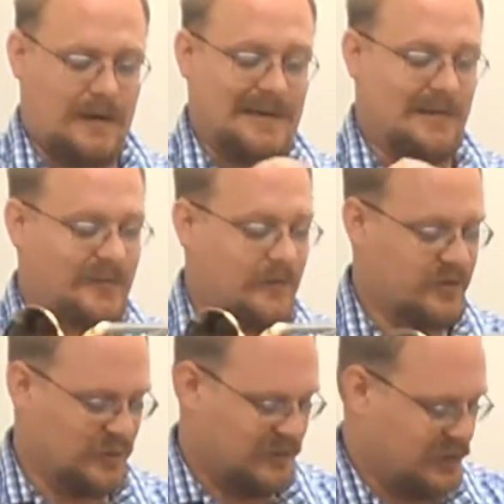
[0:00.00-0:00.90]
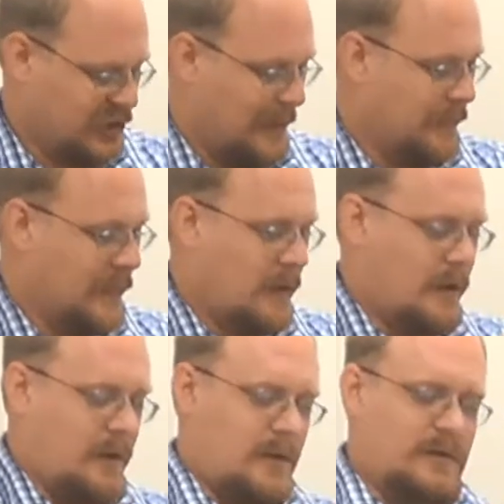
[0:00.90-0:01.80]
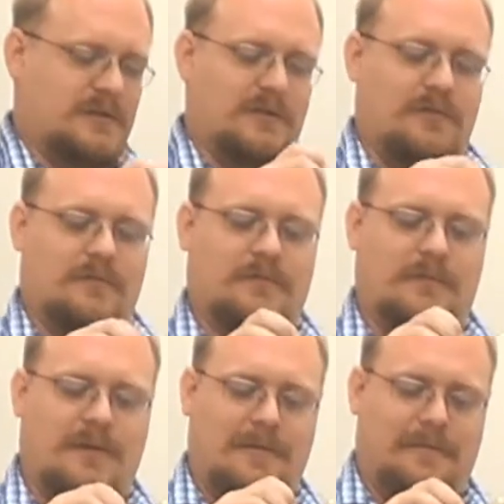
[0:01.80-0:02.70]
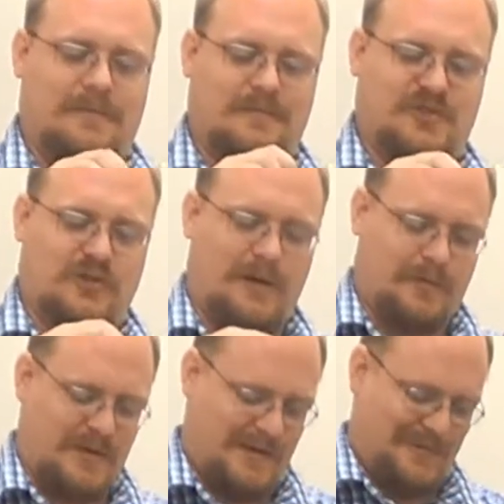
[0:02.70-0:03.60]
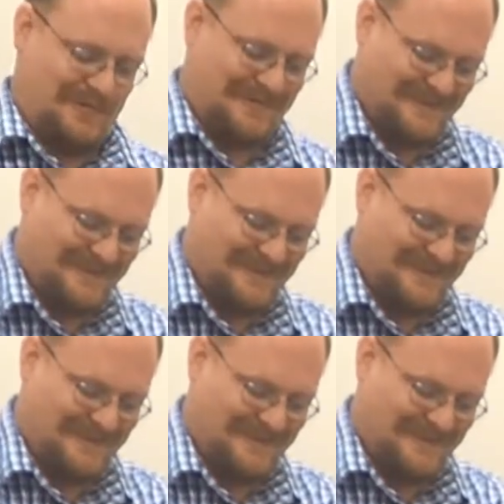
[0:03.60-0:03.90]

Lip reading: I need to send this one to the shop. So, straight up and down.